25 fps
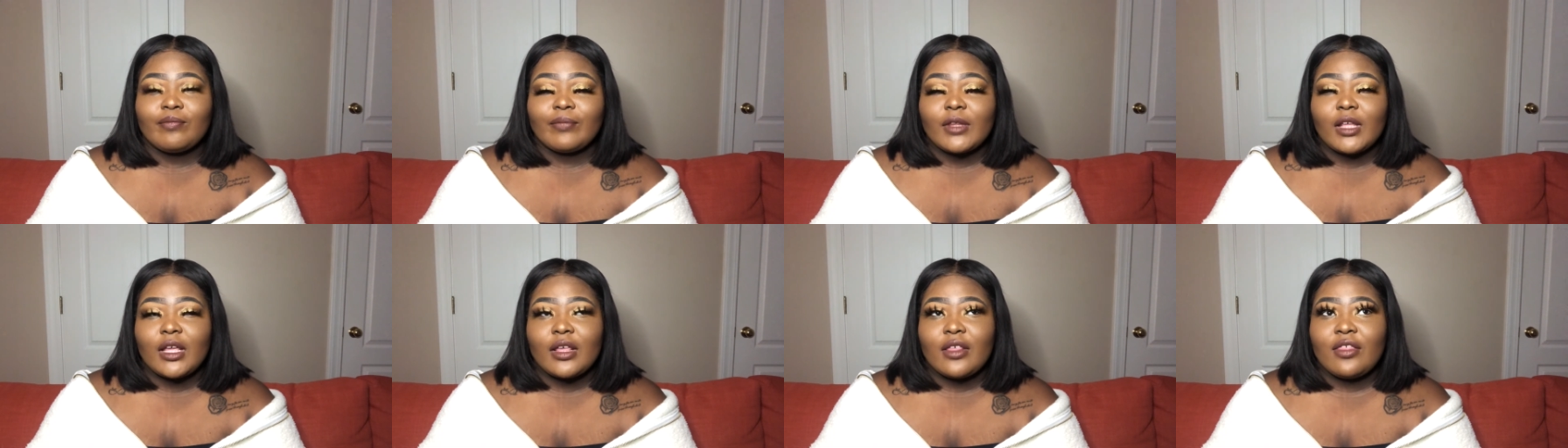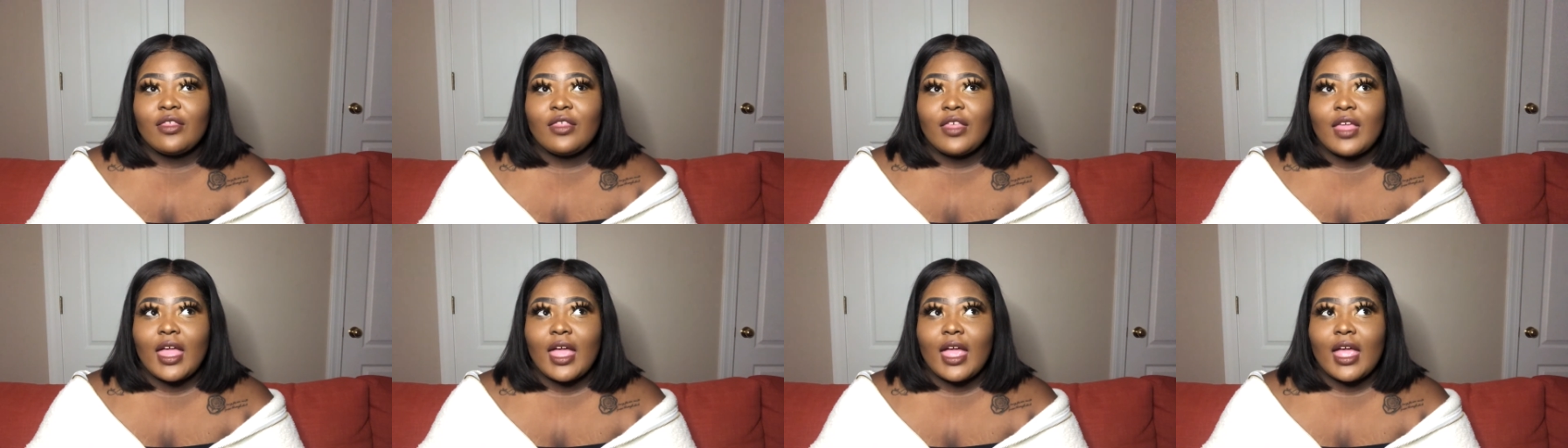
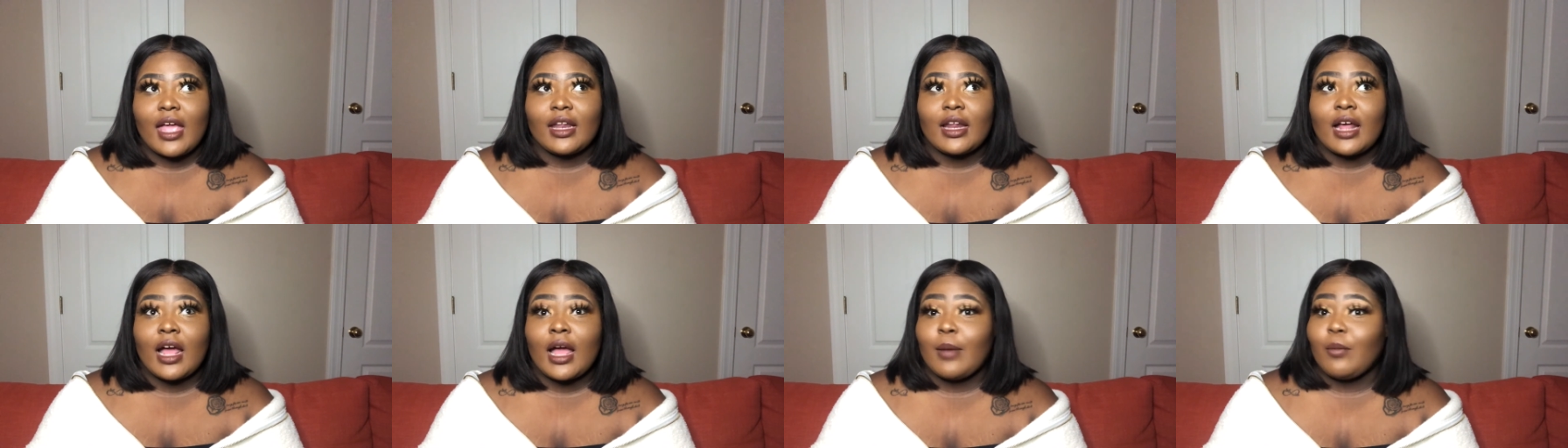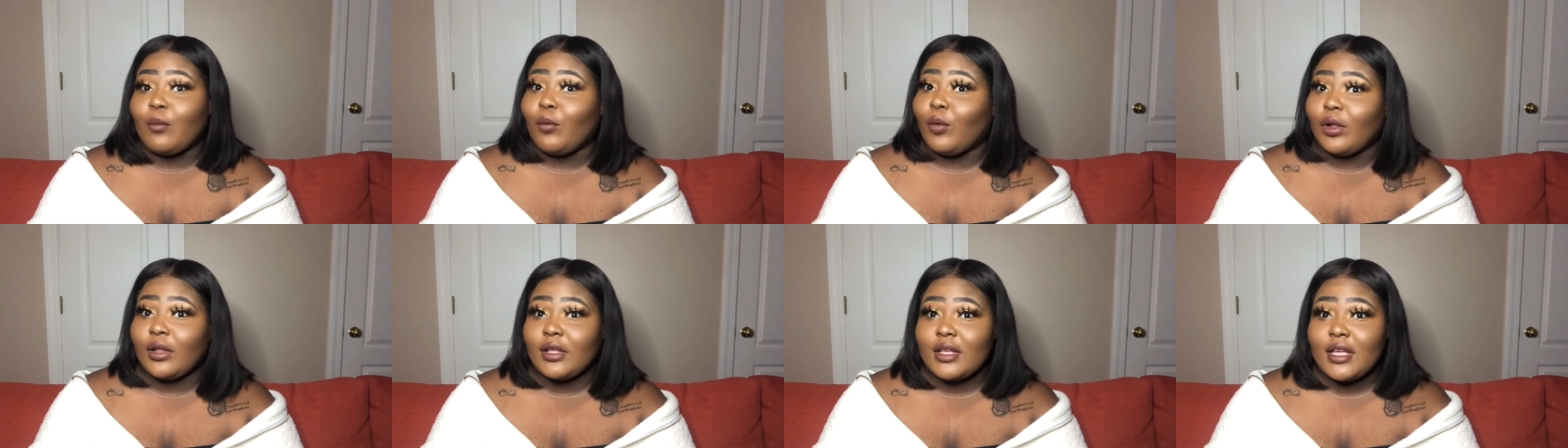that I'm
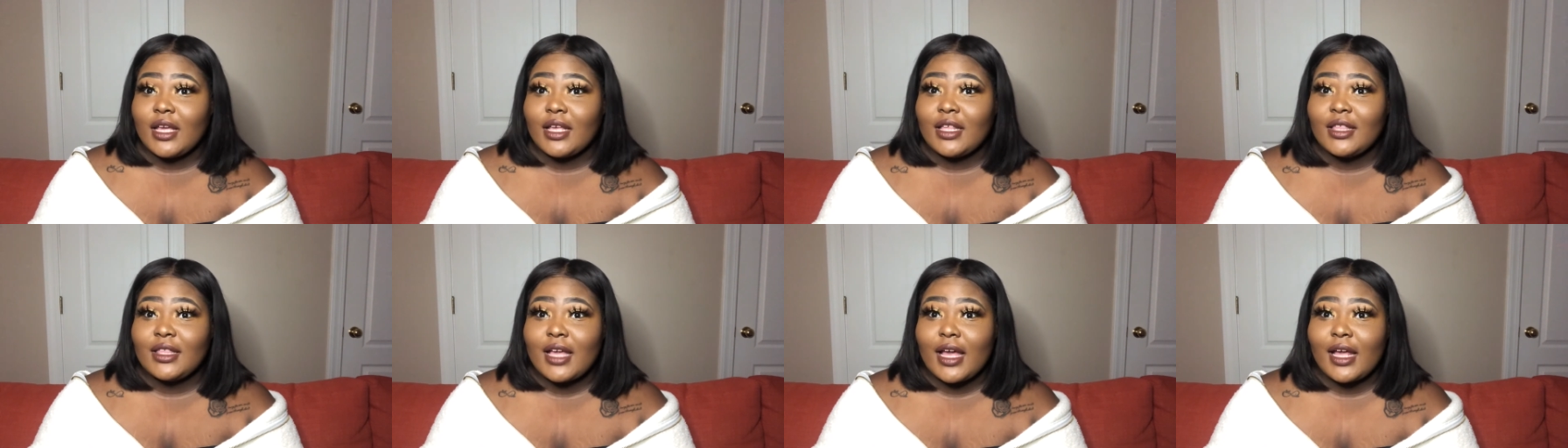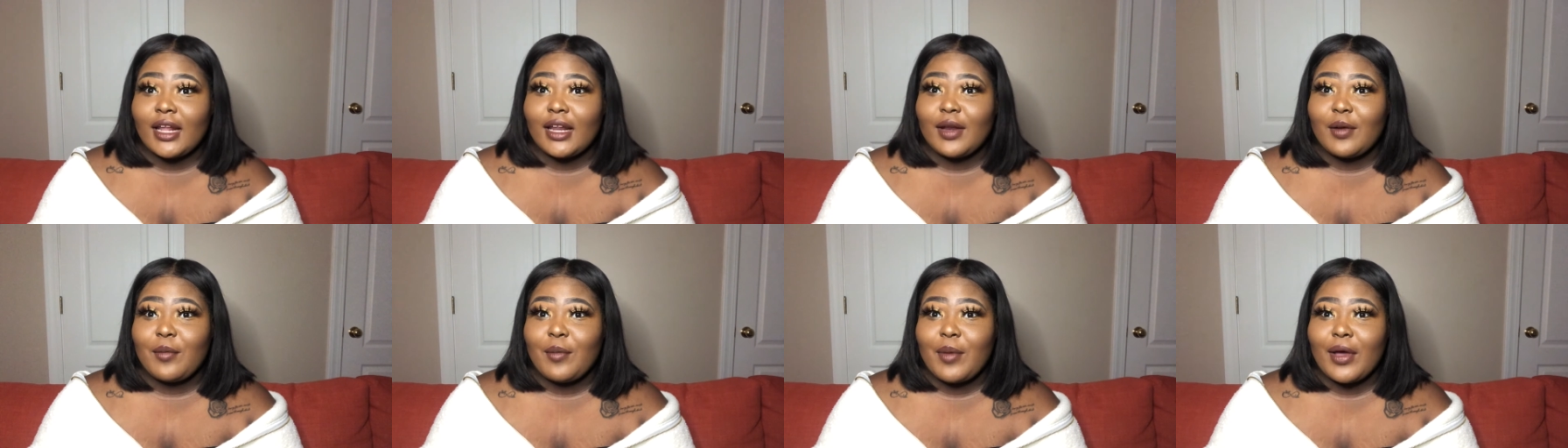really
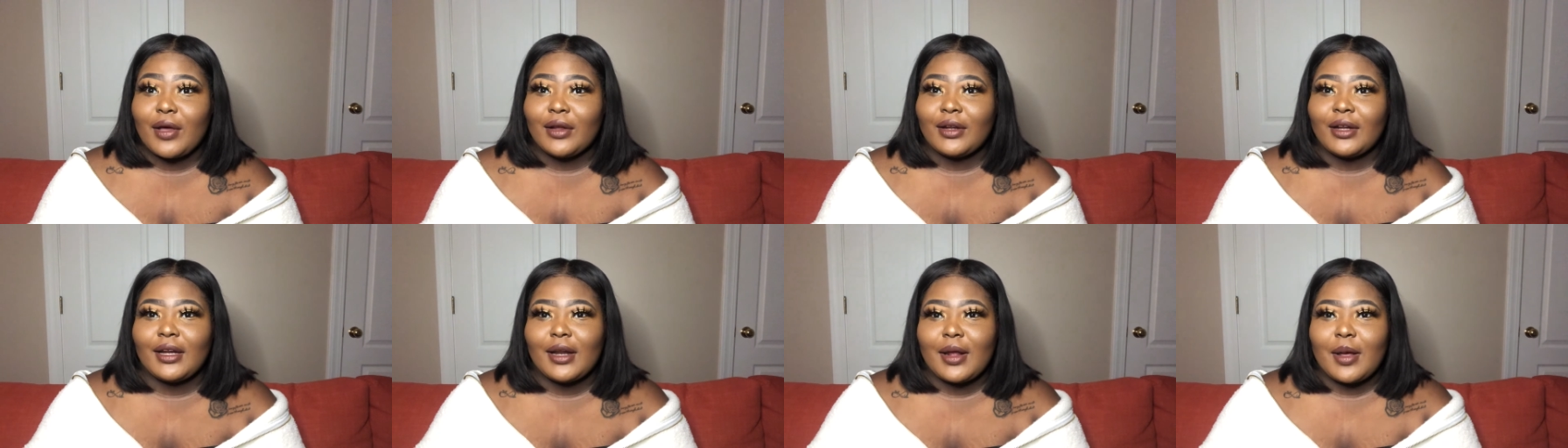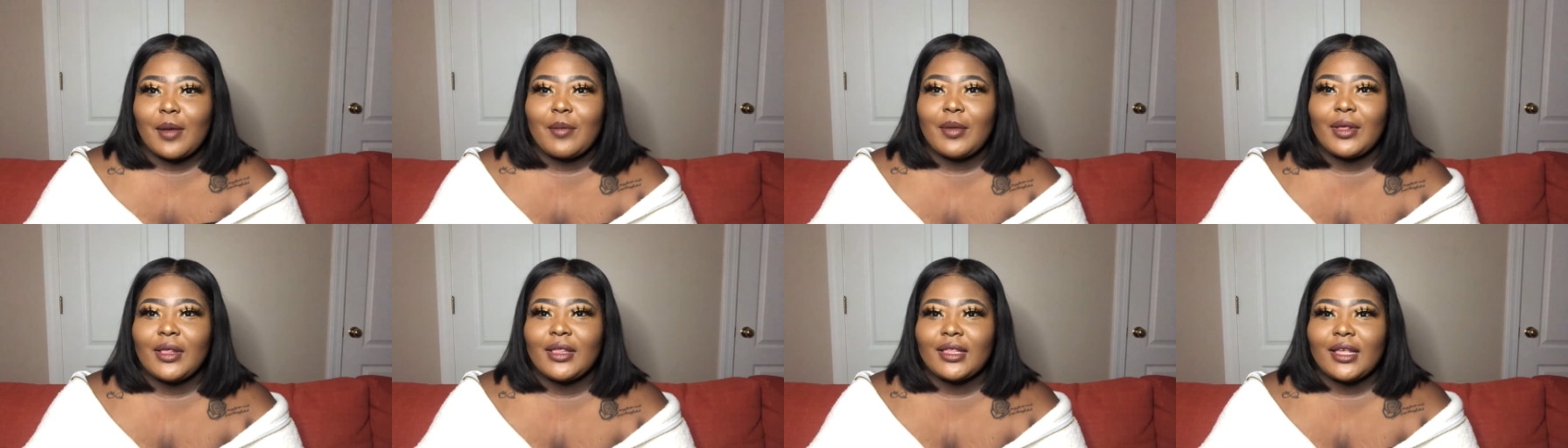excited about, and I'm
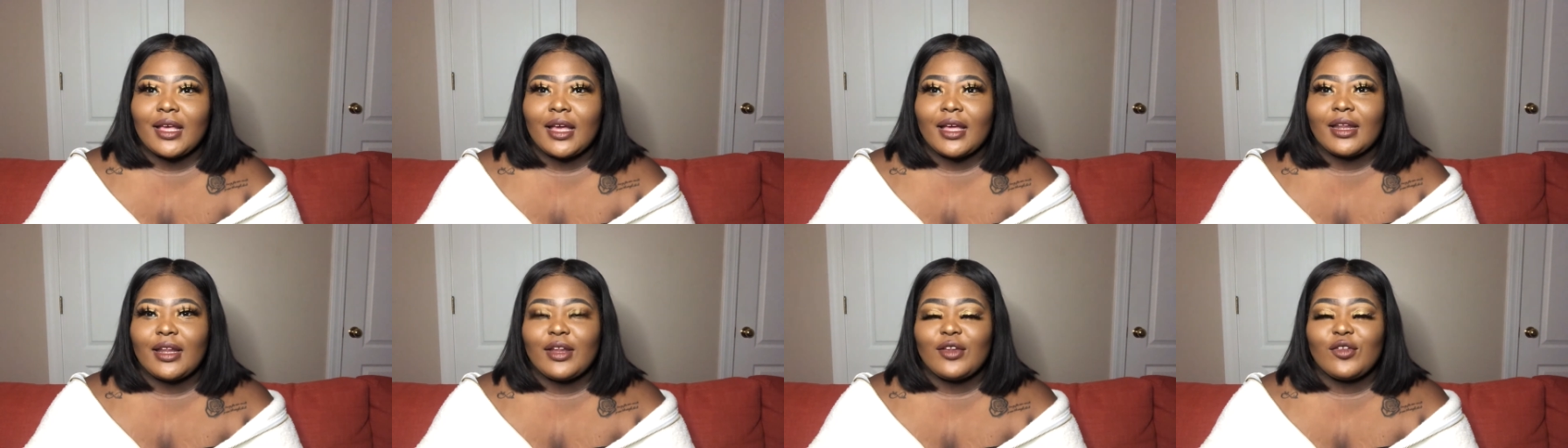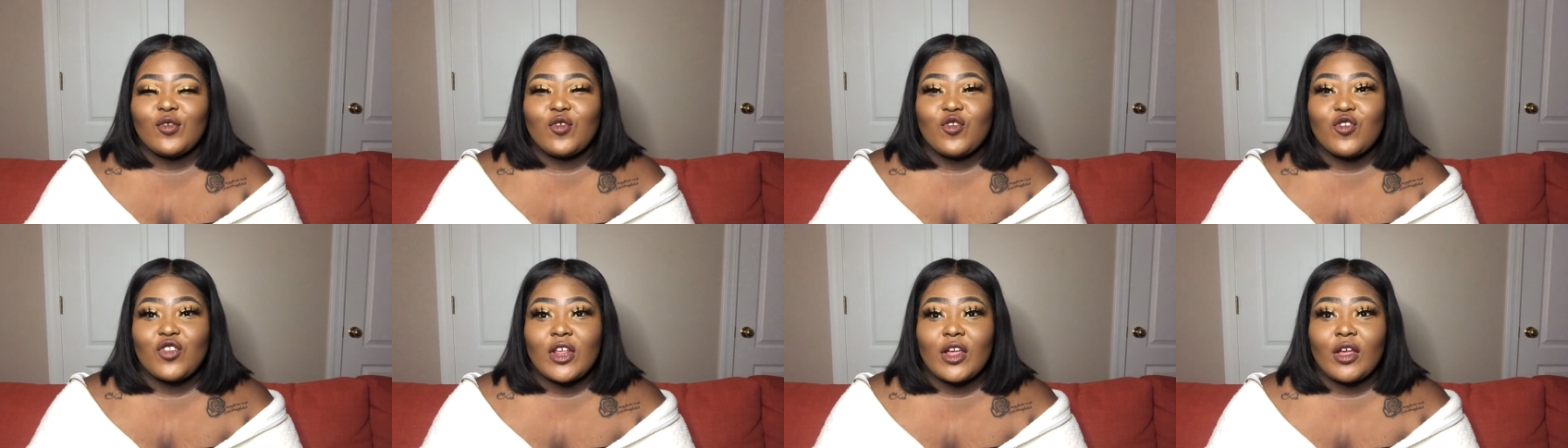excited to
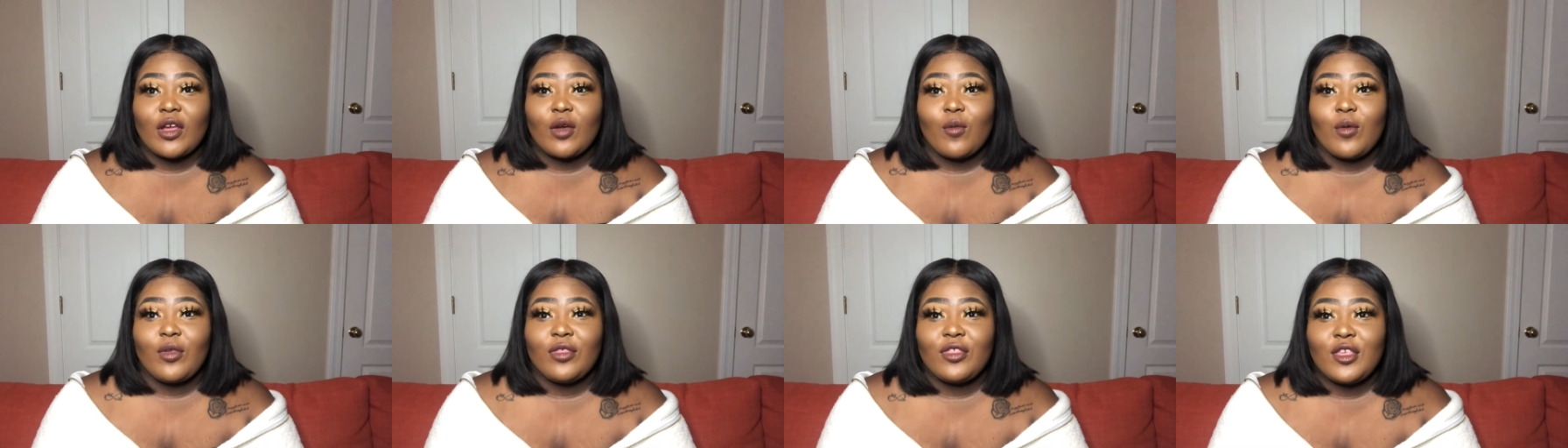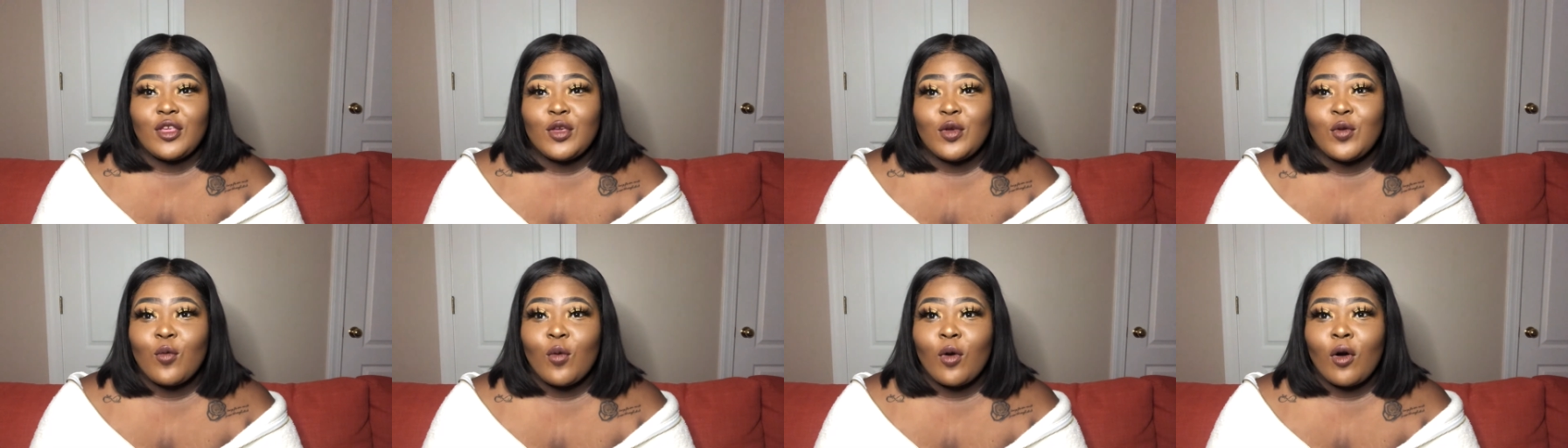share it with
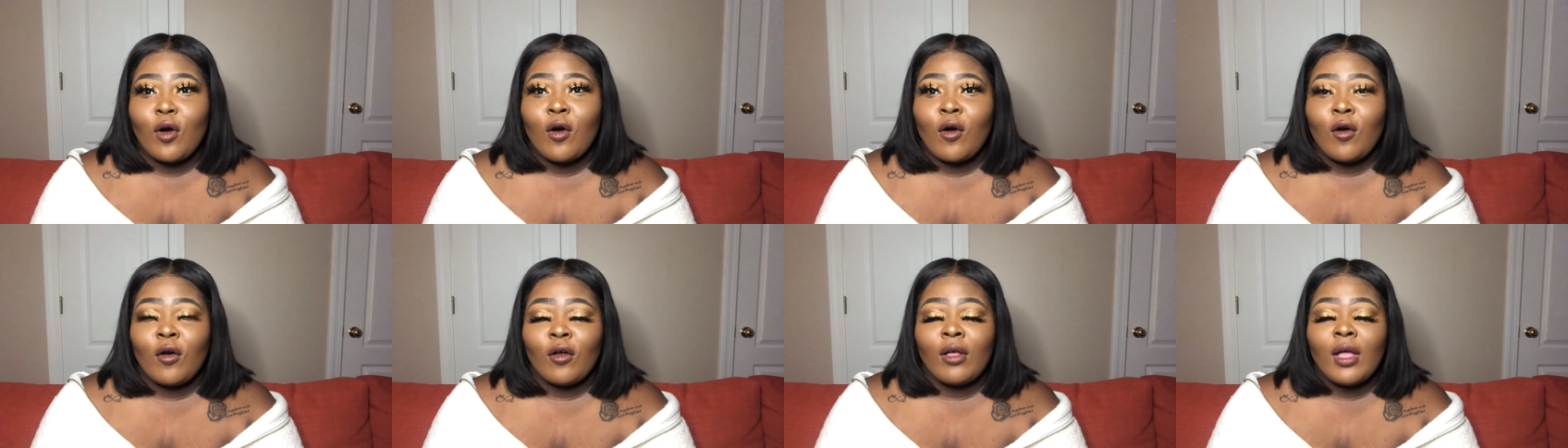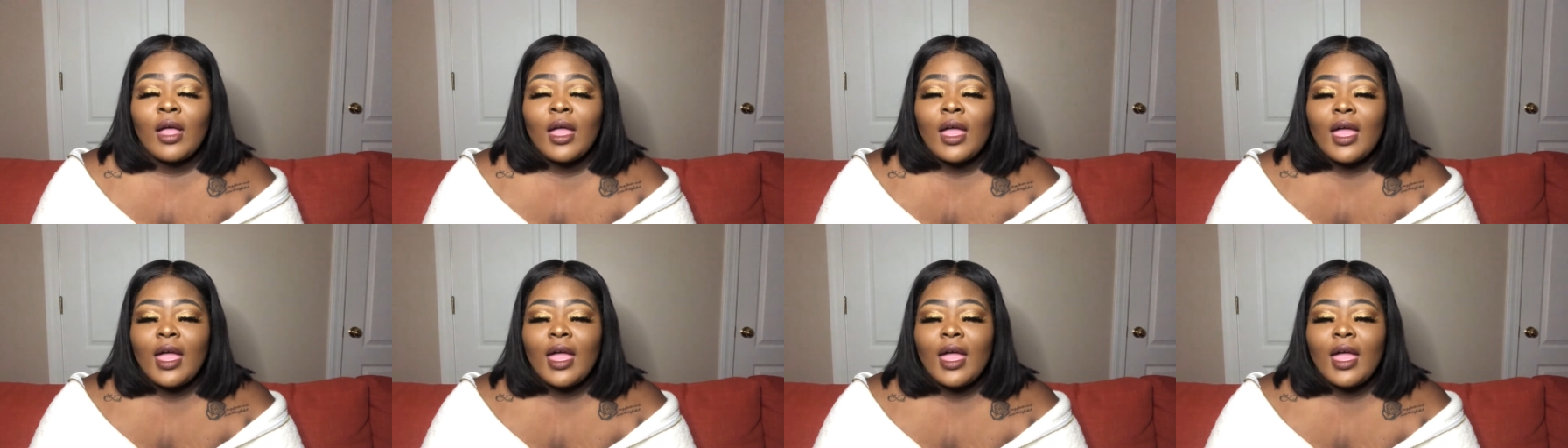you all.